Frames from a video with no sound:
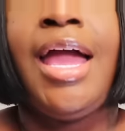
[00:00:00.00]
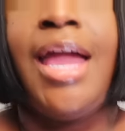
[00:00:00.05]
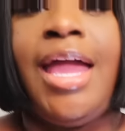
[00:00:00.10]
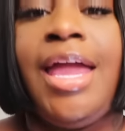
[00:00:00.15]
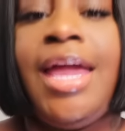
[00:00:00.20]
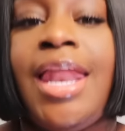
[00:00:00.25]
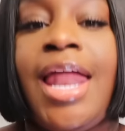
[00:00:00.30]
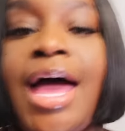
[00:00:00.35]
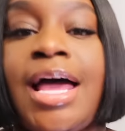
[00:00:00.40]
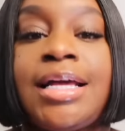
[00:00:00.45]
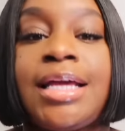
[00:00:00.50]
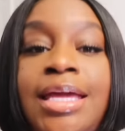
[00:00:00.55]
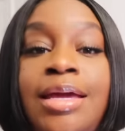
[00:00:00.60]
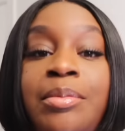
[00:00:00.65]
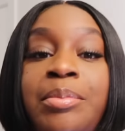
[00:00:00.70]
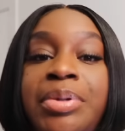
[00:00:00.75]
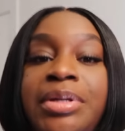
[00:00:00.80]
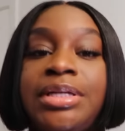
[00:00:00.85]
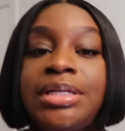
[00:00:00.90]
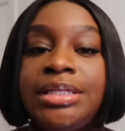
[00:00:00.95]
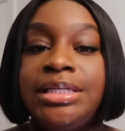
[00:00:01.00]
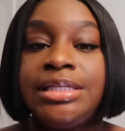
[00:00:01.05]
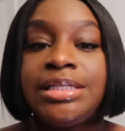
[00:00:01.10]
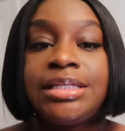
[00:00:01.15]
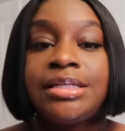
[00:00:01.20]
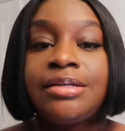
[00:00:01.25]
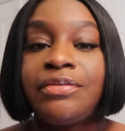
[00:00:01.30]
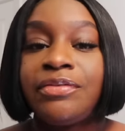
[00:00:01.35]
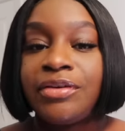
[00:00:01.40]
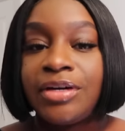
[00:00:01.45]
And I
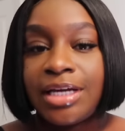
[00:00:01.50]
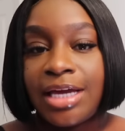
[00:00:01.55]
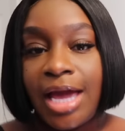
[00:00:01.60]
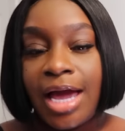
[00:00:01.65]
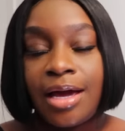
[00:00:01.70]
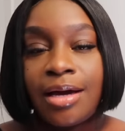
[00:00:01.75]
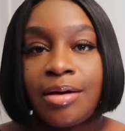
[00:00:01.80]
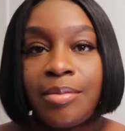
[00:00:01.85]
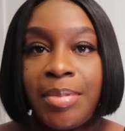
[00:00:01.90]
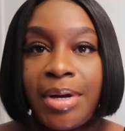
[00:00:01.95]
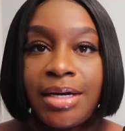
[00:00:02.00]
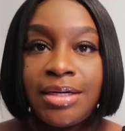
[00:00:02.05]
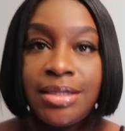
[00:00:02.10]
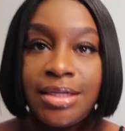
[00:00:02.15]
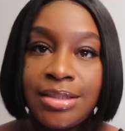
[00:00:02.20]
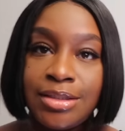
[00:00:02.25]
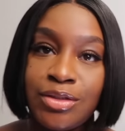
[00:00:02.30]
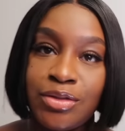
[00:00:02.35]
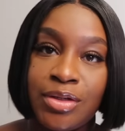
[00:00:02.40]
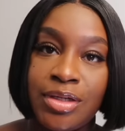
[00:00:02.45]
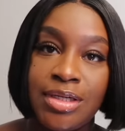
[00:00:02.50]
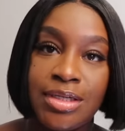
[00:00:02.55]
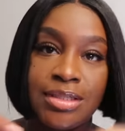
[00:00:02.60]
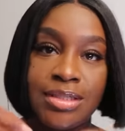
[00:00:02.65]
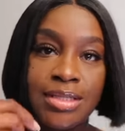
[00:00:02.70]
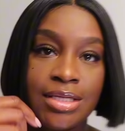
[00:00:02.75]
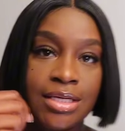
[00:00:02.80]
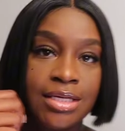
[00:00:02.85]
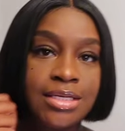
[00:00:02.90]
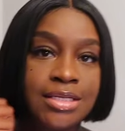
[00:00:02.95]
completely forgot about that
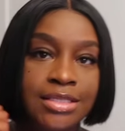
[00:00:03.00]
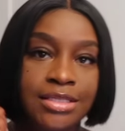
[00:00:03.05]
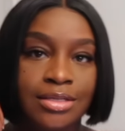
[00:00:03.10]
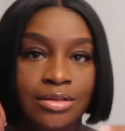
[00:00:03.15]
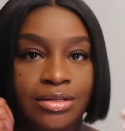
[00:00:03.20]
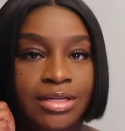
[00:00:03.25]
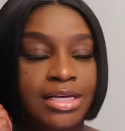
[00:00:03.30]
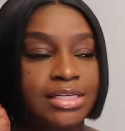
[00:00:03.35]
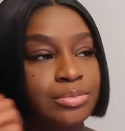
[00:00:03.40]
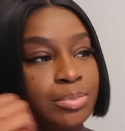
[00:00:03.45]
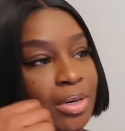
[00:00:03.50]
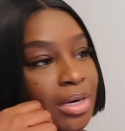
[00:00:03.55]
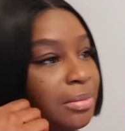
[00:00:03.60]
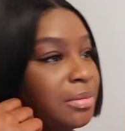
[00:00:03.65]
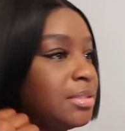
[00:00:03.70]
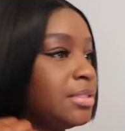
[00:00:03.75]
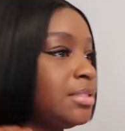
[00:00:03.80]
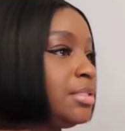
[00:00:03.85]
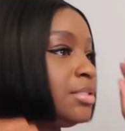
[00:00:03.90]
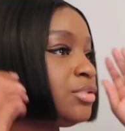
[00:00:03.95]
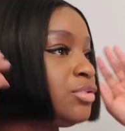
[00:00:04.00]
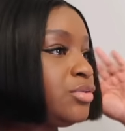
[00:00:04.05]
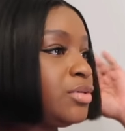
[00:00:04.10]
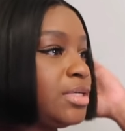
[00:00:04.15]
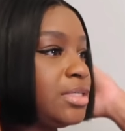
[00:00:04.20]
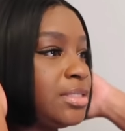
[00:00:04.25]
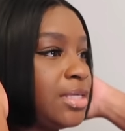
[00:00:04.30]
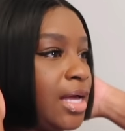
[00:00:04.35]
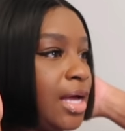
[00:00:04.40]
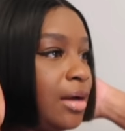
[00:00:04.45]
dress. So that's probably the
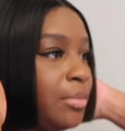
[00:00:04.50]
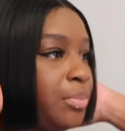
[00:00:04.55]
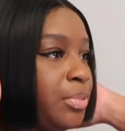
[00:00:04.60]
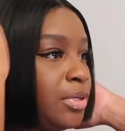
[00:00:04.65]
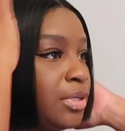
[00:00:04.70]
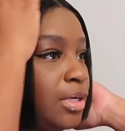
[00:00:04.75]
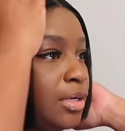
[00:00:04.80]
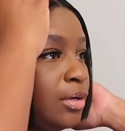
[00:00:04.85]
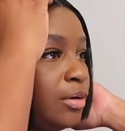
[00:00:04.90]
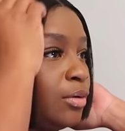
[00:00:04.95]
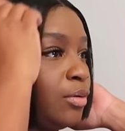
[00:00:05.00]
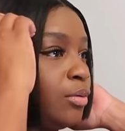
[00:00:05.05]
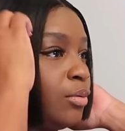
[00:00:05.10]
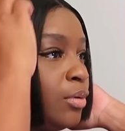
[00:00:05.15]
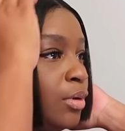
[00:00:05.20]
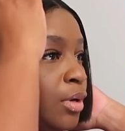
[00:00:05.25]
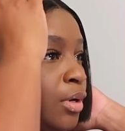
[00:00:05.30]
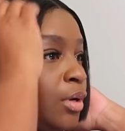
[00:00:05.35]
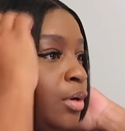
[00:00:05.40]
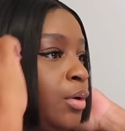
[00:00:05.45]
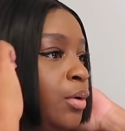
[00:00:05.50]
dress I'll put on